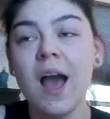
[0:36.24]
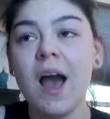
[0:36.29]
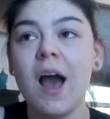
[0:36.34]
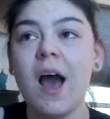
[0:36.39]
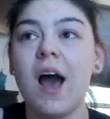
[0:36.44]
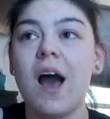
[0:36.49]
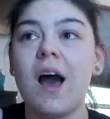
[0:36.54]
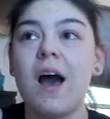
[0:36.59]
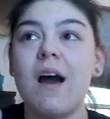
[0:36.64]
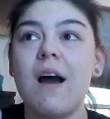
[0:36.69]

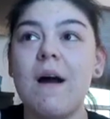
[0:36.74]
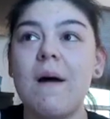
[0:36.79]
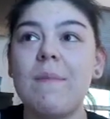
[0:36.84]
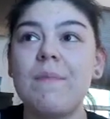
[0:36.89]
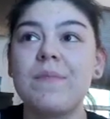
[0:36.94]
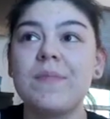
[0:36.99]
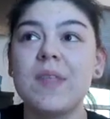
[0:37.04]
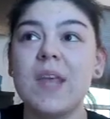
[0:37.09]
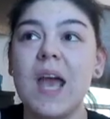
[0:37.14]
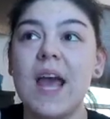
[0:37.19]

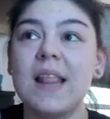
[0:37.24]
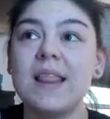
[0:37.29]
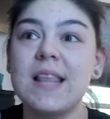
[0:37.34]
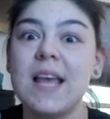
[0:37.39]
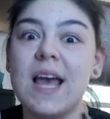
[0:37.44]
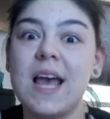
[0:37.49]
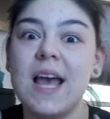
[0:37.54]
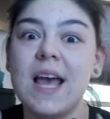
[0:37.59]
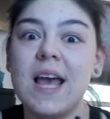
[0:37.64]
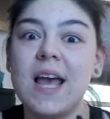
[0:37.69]
And
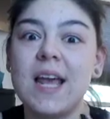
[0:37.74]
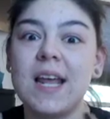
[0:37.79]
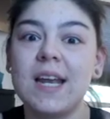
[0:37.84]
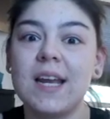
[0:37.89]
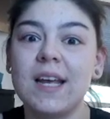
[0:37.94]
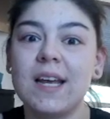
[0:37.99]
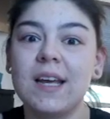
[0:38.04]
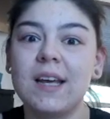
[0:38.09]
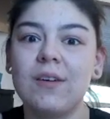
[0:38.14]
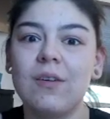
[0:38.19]

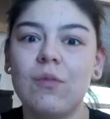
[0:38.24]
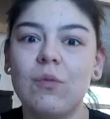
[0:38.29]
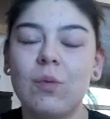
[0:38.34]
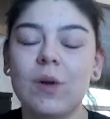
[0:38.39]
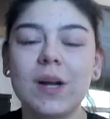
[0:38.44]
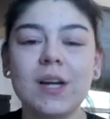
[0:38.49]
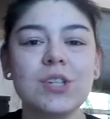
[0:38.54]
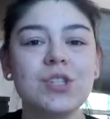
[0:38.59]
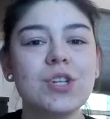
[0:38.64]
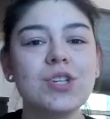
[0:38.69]
then we're
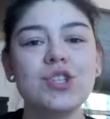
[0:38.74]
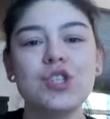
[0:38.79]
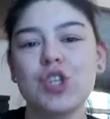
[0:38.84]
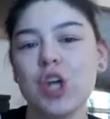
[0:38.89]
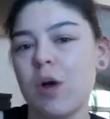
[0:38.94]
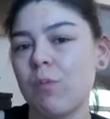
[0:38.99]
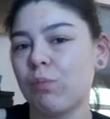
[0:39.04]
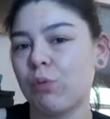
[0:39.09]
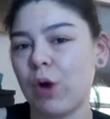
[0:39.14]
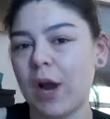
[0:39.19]
going to just
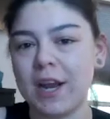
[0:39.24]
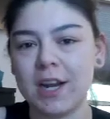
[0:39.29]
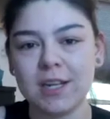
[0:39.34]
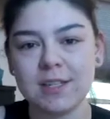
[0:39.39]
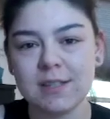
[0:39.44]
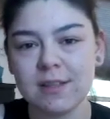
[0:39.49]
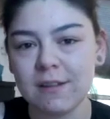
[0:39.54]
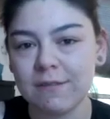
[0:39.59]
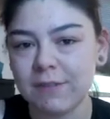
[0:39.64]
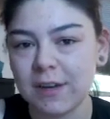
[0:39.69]
jump right
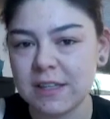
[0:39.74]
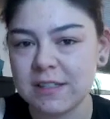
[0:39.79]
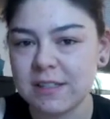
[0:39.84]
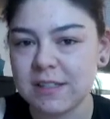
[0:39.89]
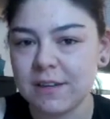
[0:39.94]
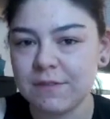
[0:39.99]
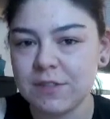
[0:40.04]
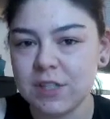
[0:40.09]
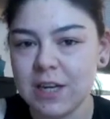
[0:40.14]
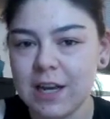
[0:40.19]
into the fun
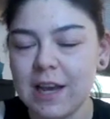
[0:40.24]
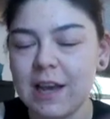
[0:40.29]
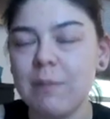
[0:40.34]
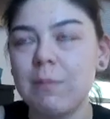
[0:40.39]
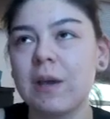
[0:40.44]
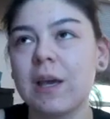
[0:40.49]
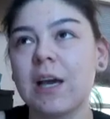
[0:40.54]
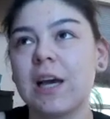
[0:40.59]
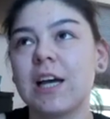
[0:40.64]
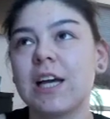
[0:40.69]
stuff today
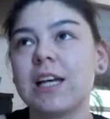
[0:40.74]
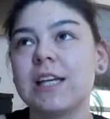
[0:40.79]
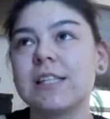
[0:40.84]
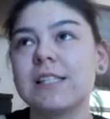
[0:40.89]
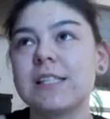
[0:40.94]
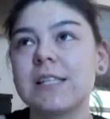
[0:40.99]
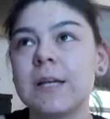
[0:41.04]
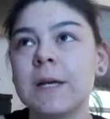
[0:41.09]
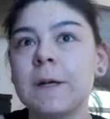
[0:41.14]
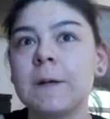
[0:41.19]

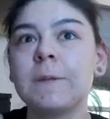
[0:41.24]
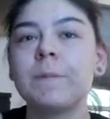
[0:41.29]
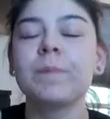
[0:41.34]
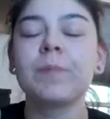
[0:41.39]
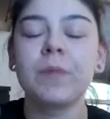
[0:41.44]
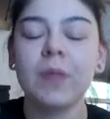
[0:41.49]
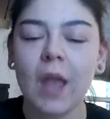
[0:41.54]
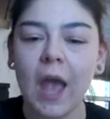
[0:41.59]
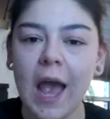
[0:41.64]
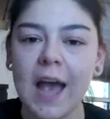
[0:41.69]
because,
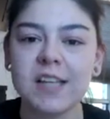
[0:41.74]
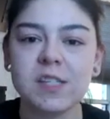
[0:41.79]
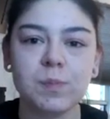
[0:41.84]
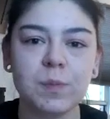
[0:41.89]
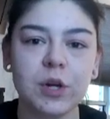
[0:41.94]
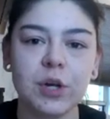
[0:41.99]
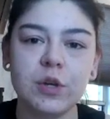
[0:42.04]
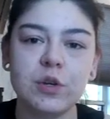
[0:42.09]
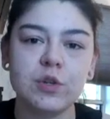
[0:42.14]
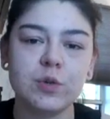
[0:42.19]
as
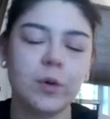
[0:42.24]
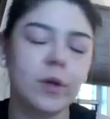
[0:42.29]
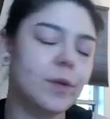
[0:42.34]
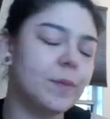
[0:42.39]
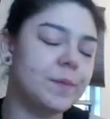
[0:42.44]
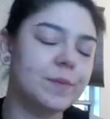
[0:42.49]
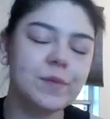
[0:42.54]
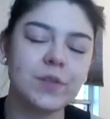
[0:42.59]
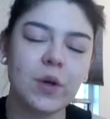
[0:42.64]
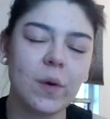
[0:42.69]
per
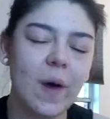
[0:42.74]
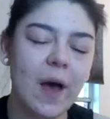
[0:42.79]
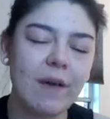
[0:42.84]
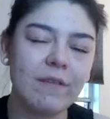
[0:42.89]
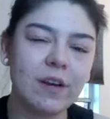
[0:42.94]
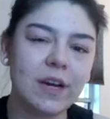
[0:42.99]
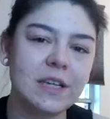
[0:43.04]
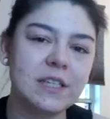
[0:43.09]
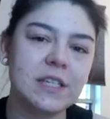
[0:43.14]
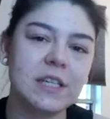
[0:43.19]
usual, don't have
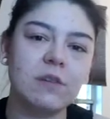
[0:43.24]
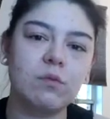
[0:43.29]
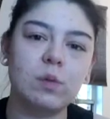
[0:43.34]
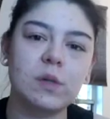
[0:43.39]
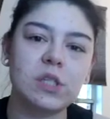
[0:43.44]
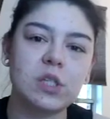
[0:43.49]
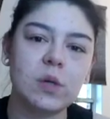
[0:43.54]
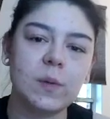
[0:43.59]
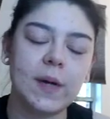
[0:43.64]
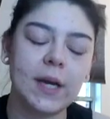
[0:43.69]
an idea of
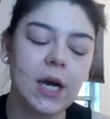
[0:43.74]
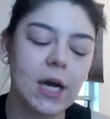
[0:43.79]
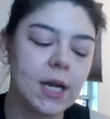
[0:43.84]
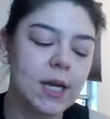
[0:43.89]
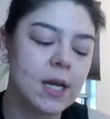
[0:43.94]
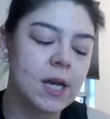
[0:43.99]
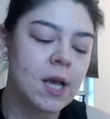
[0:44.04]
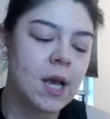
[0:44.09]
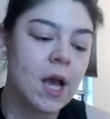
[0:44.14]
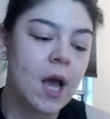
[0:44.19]
what's going
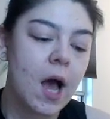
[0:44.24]
on.